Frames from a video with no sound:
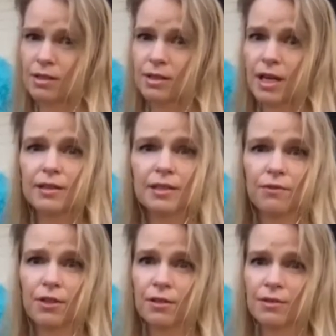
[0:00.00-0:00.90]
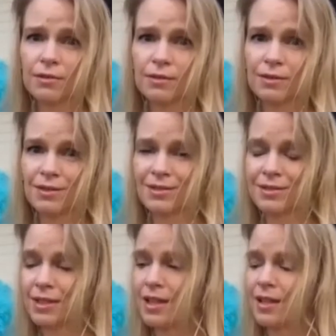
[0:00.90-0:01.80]
How's that feel?
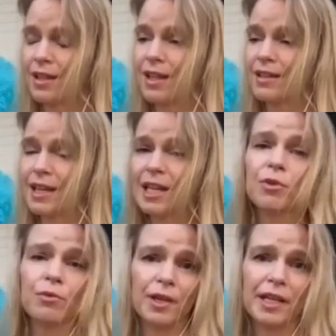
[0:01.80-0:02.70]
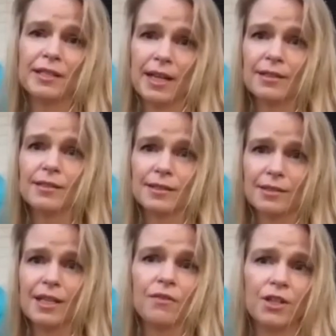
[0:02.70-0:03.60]
That can be really intense.
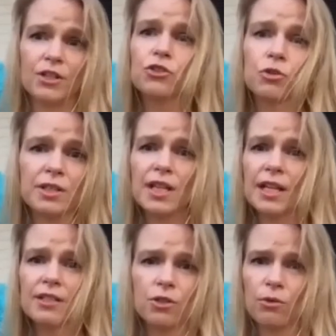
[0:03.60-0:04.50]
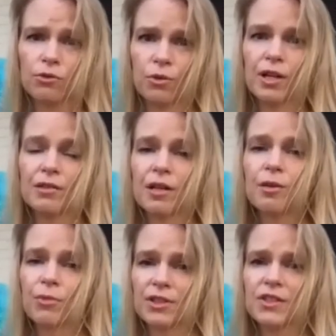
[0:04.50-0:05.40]
And if it is too intense, don't do it.
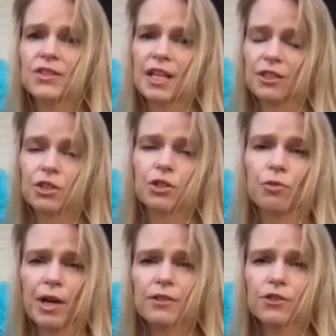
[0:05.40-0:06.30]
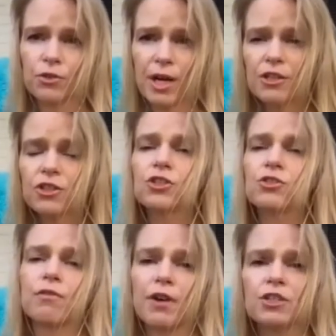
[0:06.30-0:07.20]
But this is actually a great stretch
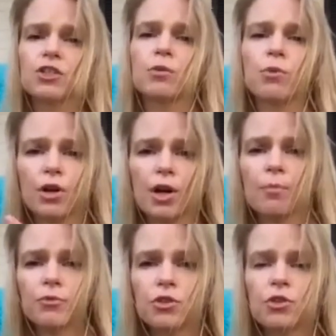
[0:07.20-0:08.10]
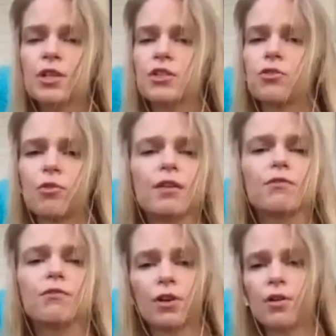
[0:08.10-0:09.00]
to eventually work up to, and is
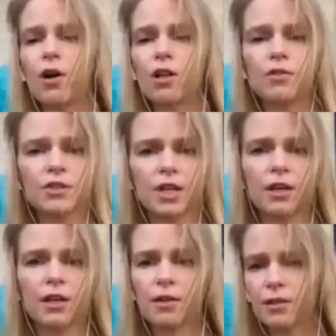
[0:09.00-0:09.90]
great for all of us on our